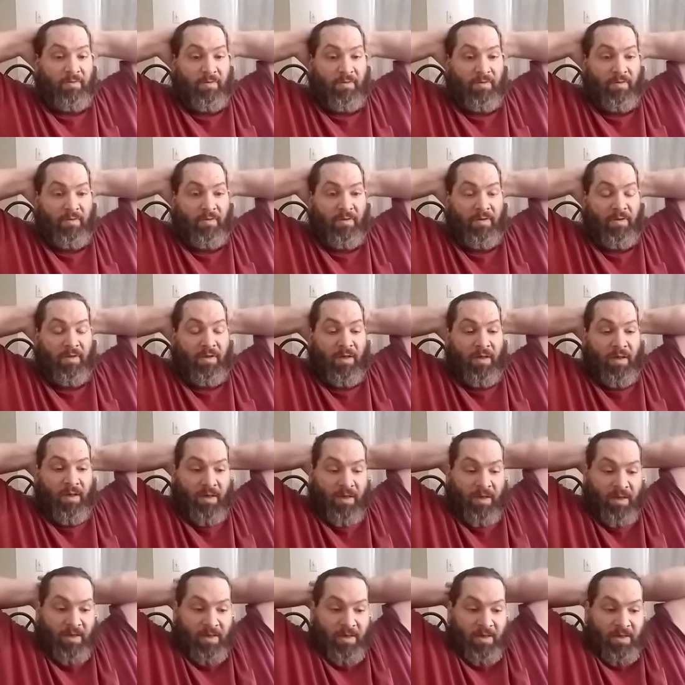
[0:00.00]

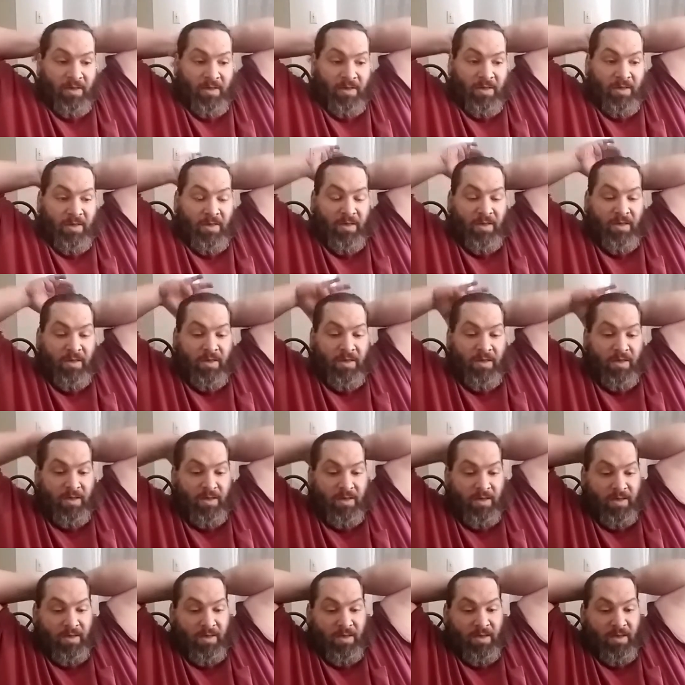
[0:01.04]

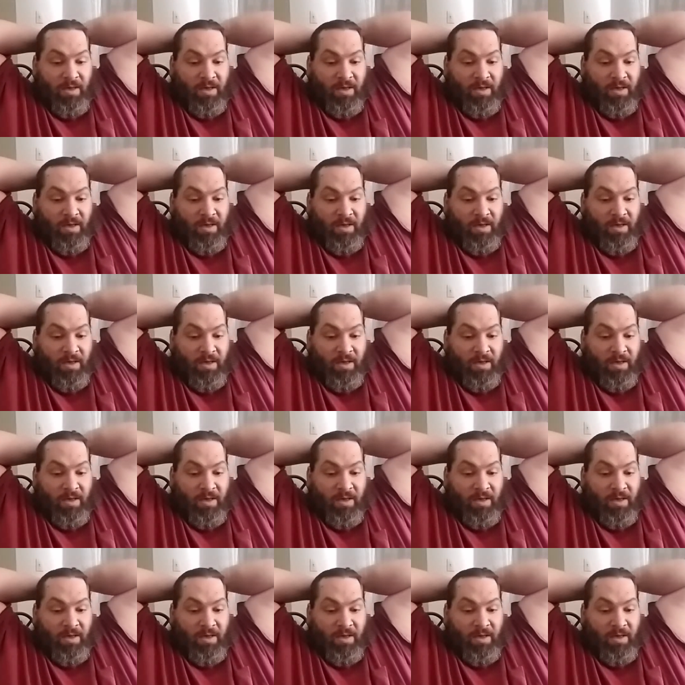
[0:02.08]
(no one is talking)